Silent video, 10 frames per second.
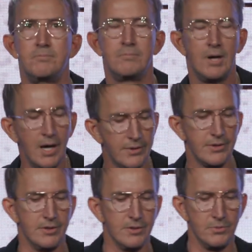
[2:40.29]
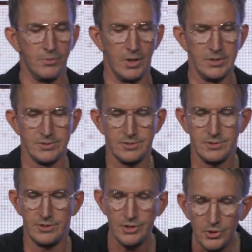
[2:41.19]
mother was
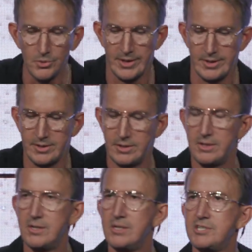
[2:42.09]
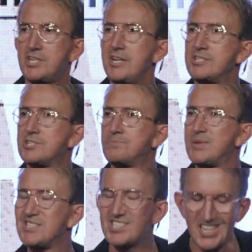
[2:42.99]
doing. She's
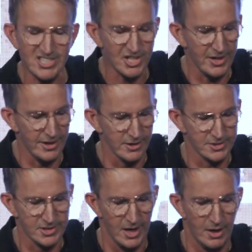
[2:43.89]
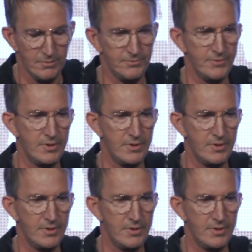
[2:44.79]
positioning herself